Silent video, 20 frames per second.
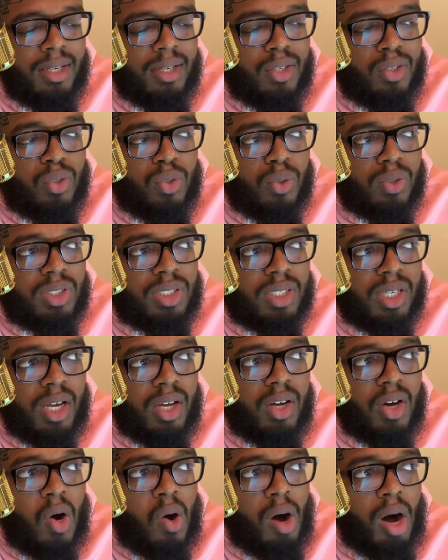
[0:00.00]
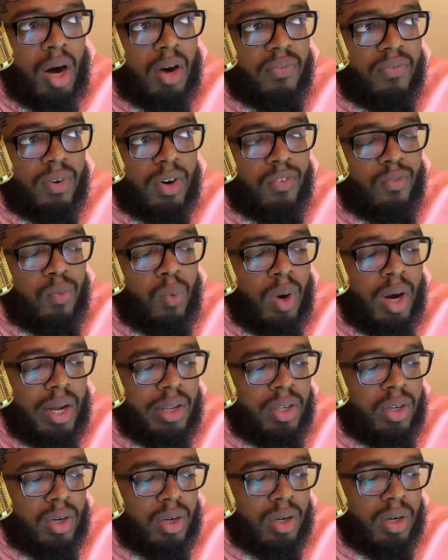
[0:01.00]
you should go off of what
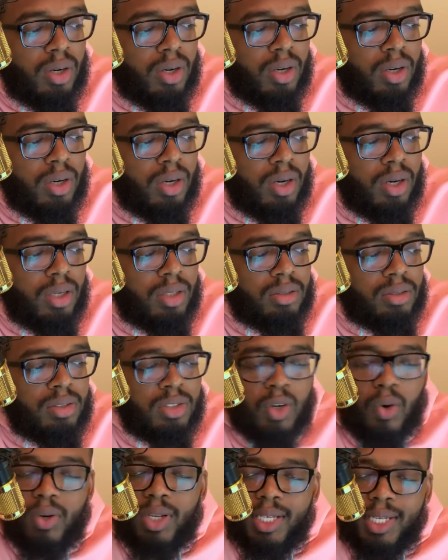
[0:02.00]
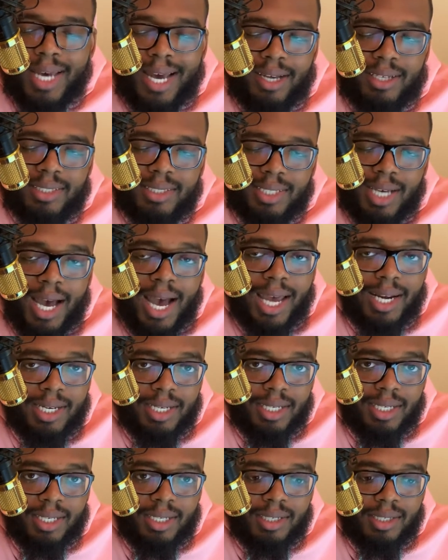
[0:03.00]
your zodiac sign
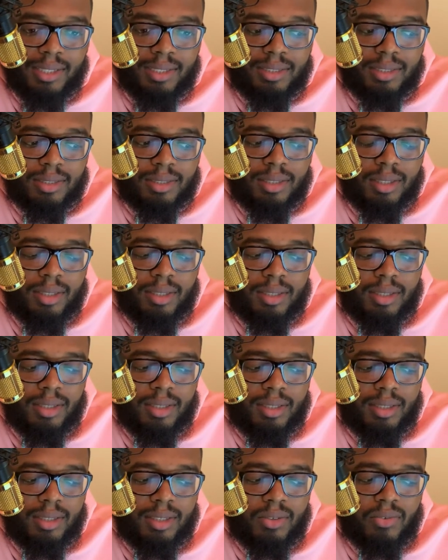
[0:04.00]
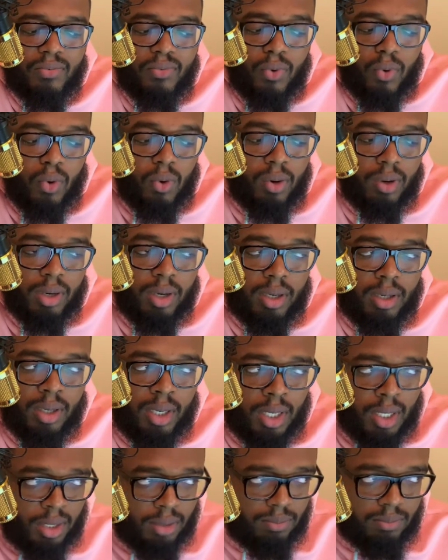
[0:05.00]
is for
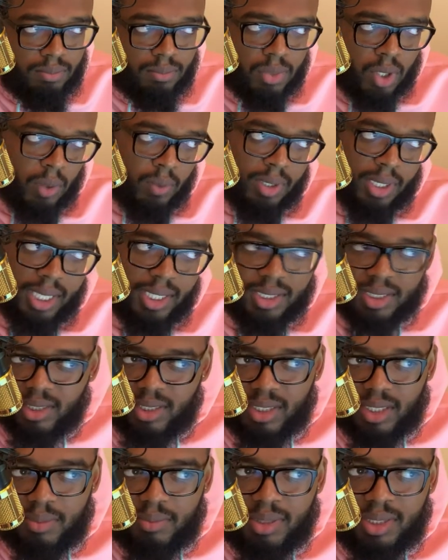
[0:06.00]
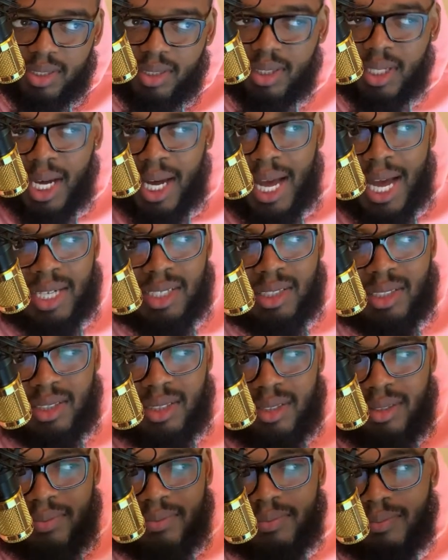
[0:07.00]
your relationships. Like,
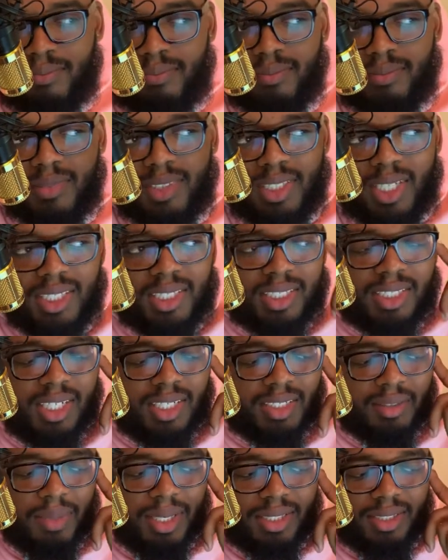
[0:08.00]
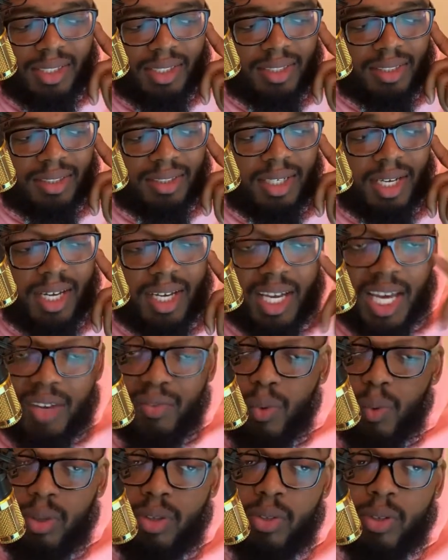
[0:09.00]
it just doesn't make sense.
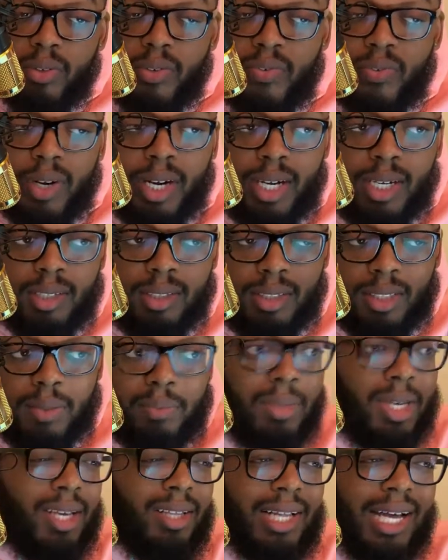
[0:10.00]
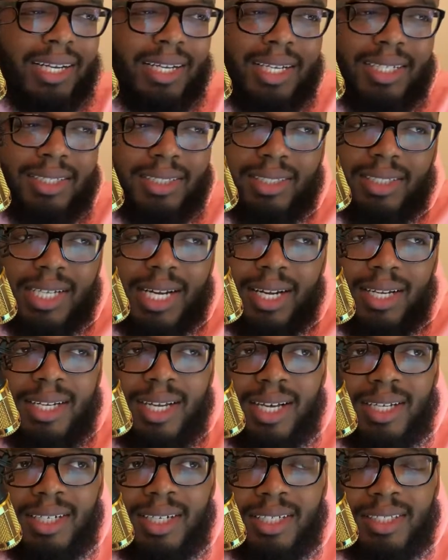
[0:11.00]
Even with your friends, to me, like,
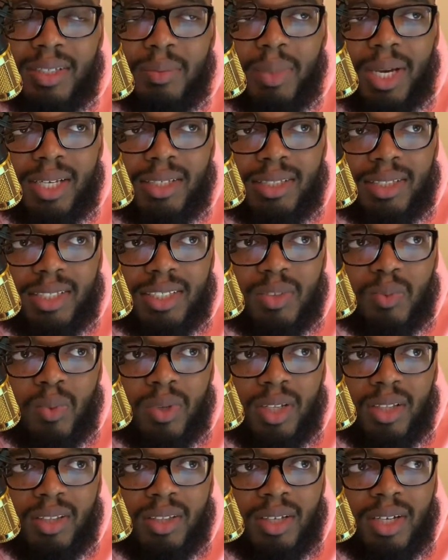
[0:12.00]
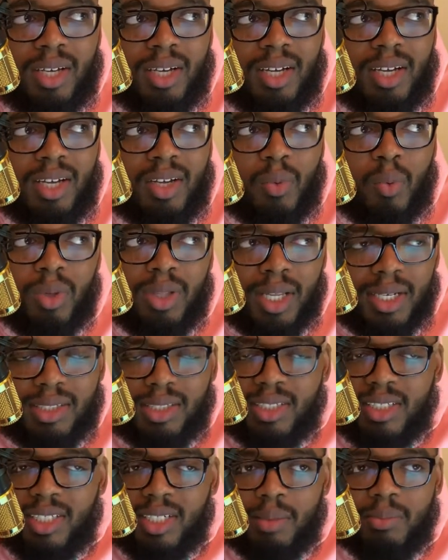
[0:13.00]
that doesn't make sense with
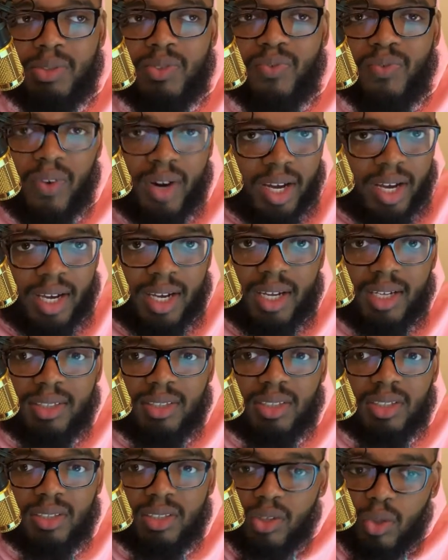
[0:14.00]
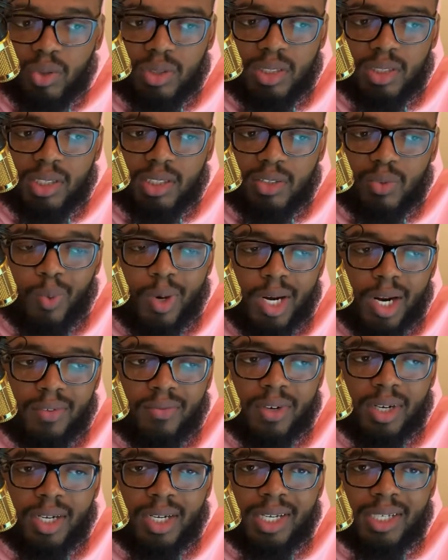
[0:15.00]
relationships, friends, associates,
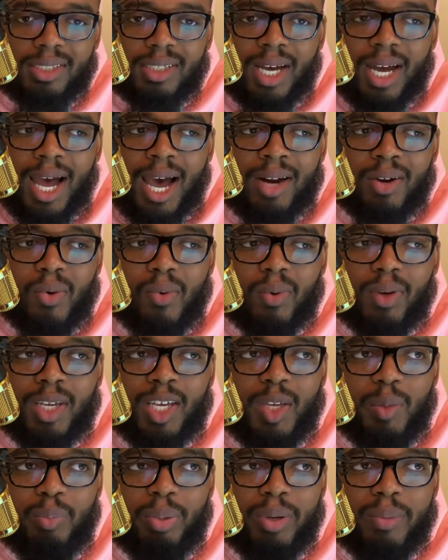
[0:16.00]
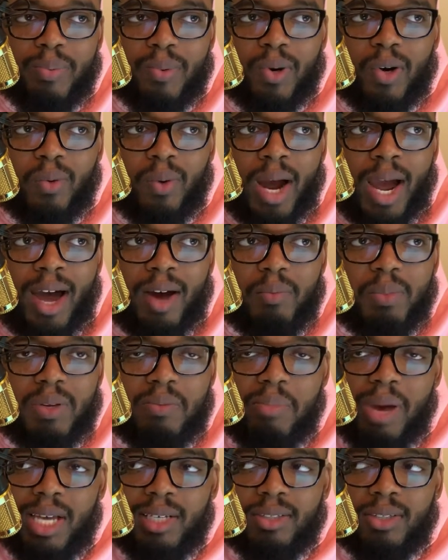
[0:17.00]
whatever it is. I don't keep people around me
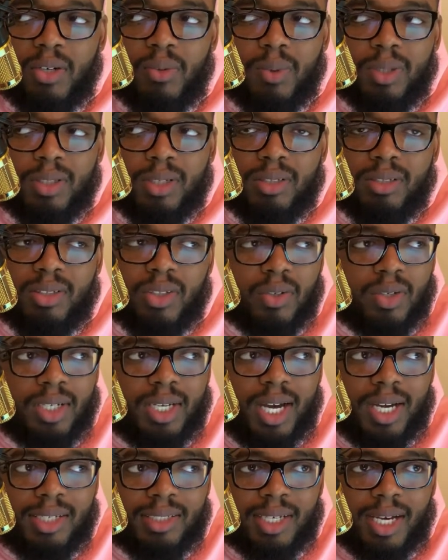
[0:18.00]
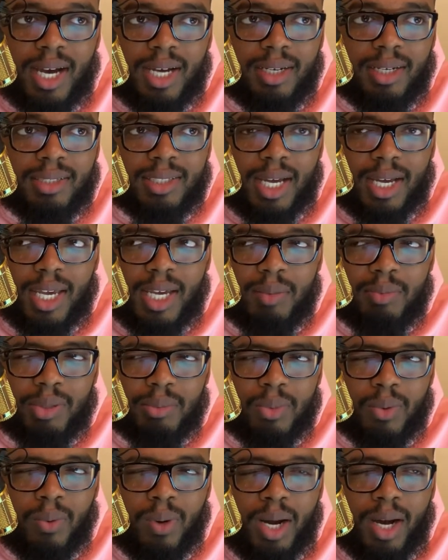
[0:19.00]
based on what their zodiac sign is. I keep them
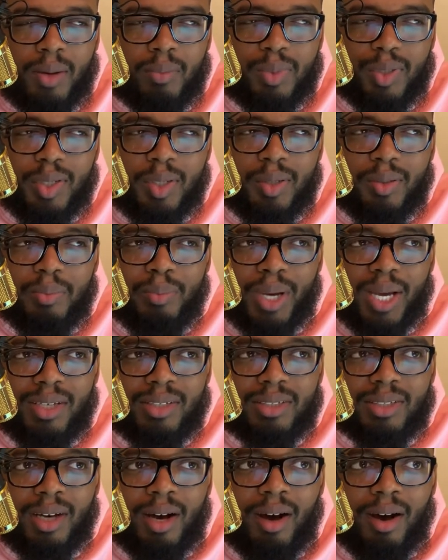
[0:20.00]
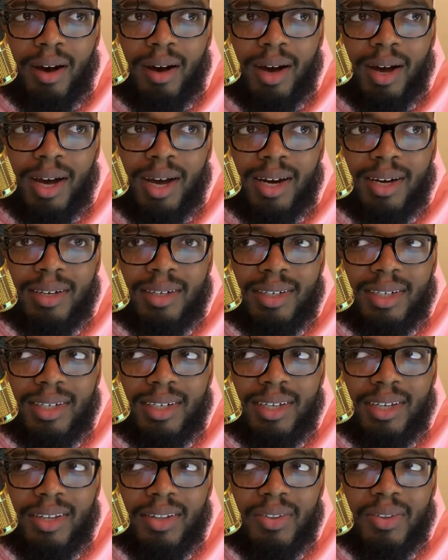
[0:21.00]
around me based on
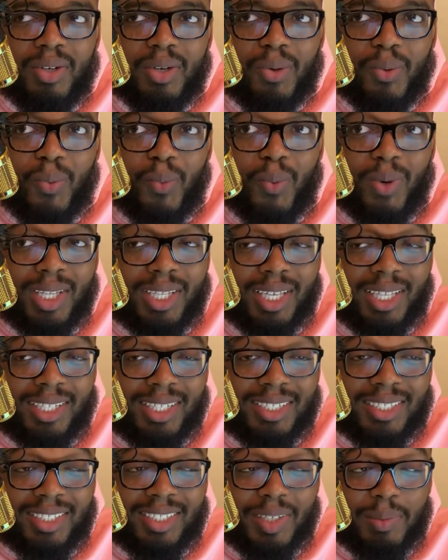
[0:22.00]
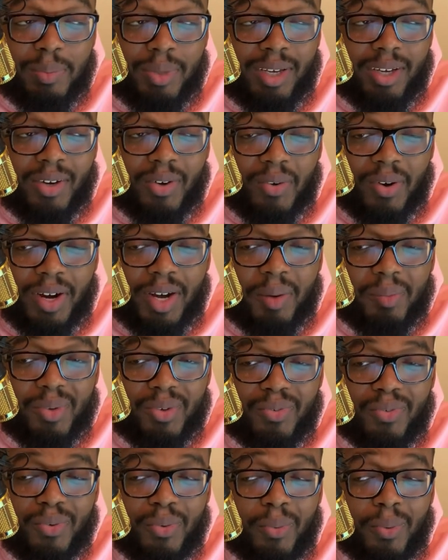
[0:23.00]
their willingness to be around me,
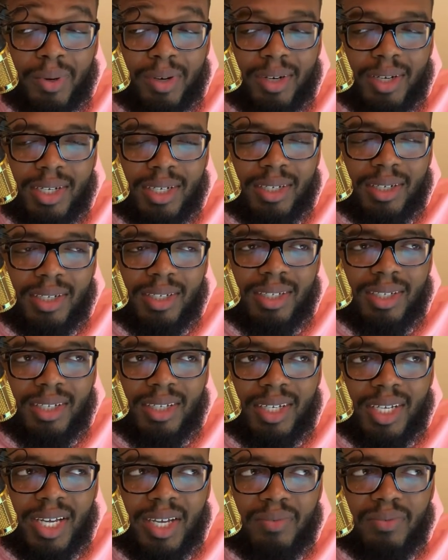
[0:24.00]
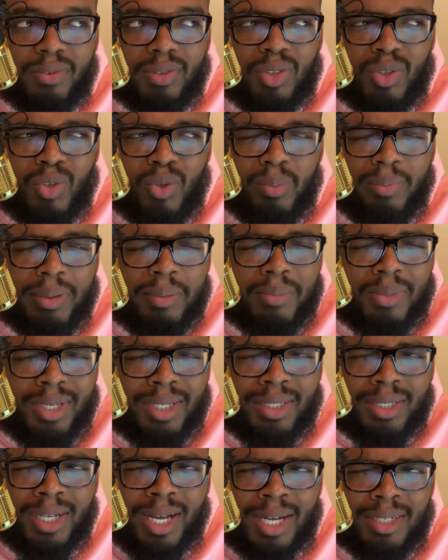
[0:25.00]
for one. And for two, people
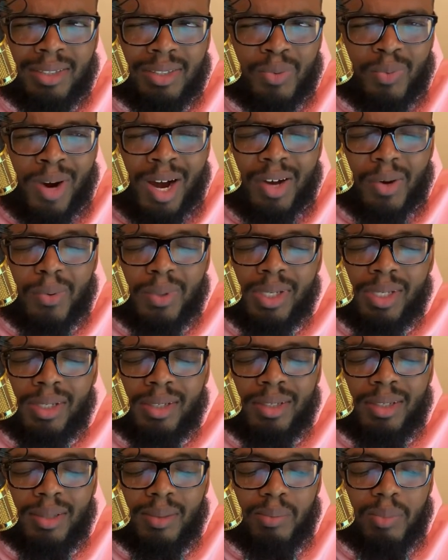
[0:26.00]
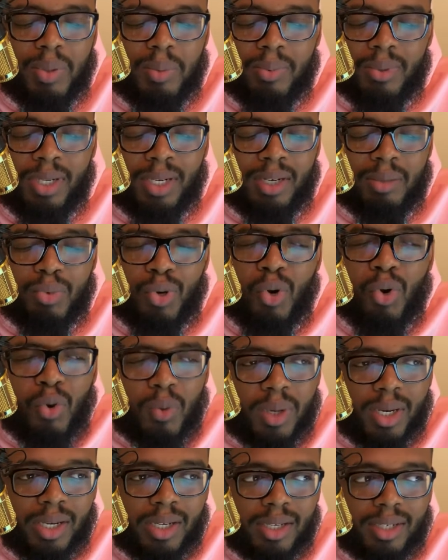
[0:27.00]
that I just rock with. People that I'm cool
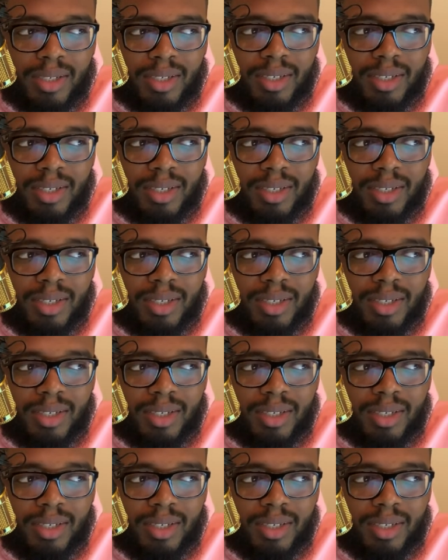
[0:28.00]
with.